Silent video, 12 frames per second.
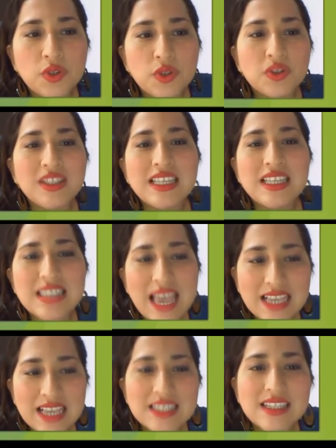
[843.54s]
do this
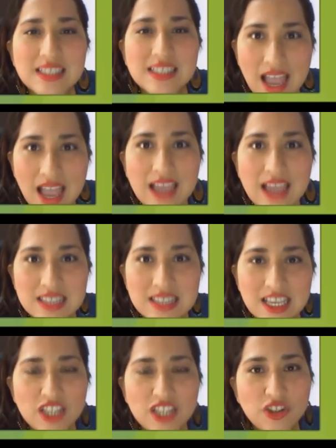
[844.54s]
exercise
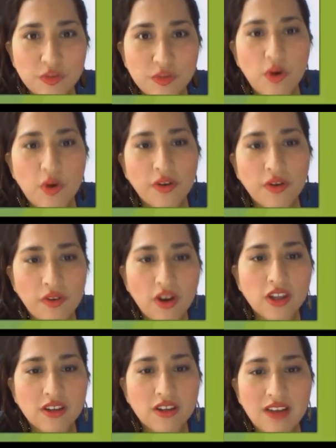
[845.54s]
in your
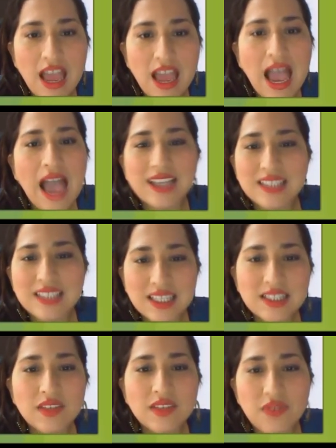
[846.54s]
portfolio.
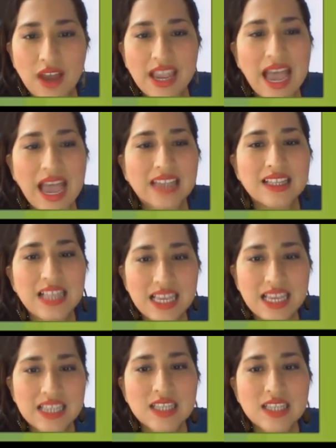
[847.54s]
Identify at
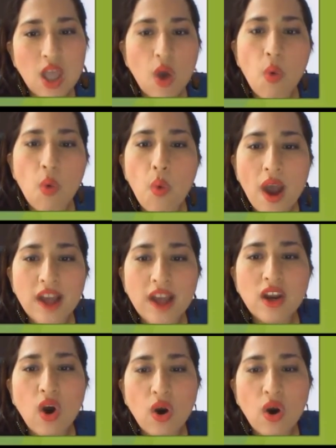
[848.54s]
least one
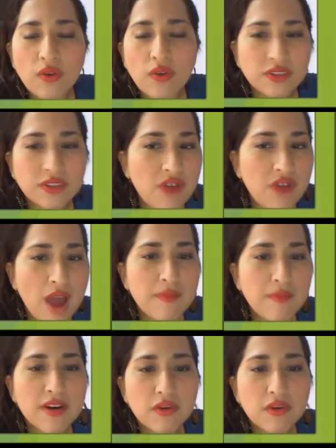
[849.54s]
of
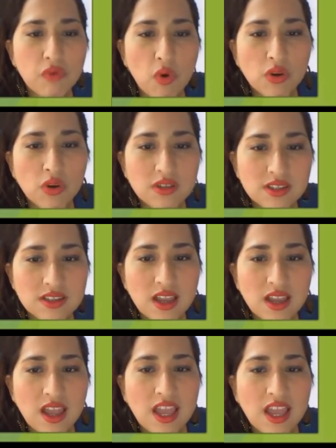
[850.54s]
grammar rules
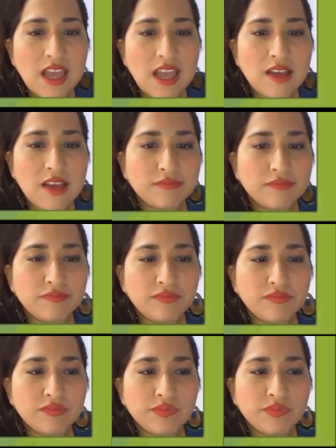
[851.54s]

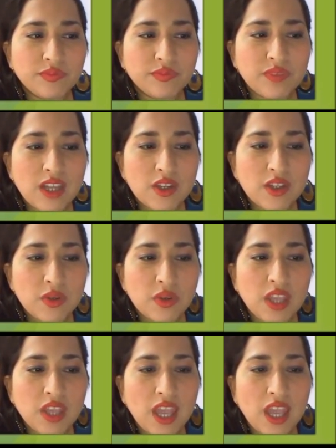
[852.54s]
that you
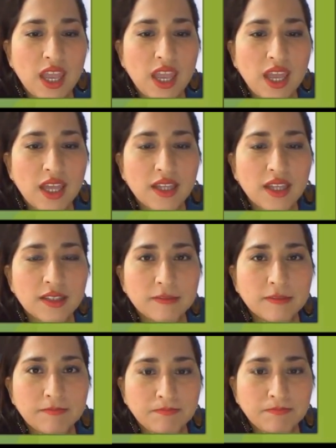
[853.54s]

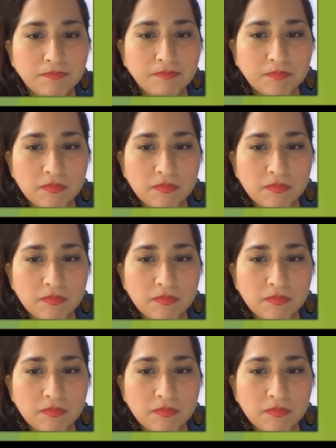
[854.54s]
can